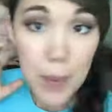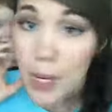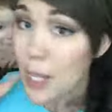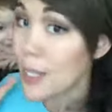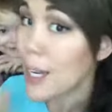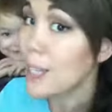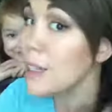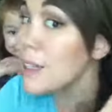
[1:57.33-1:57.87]
mean
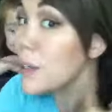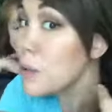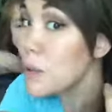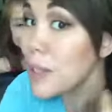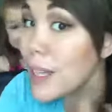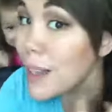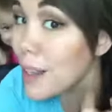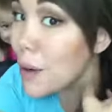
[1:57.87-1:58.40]
it's like
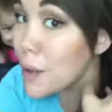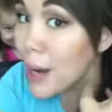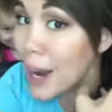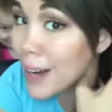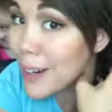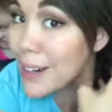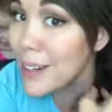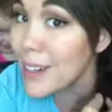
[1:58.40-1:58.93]
literally
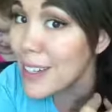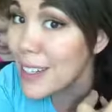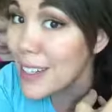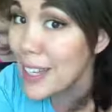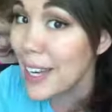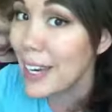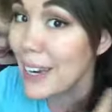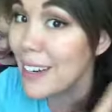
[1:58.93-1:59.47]
located
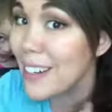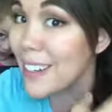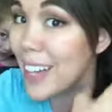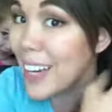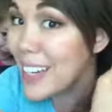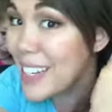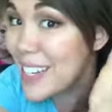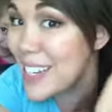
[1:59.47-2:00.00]

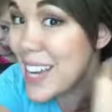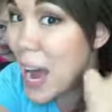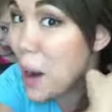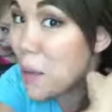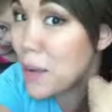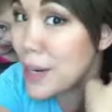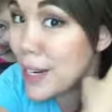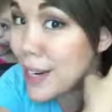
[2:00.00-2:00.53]
like
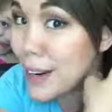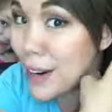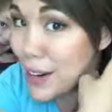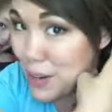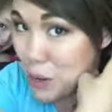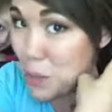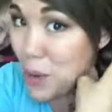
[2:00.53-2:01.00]
down here in your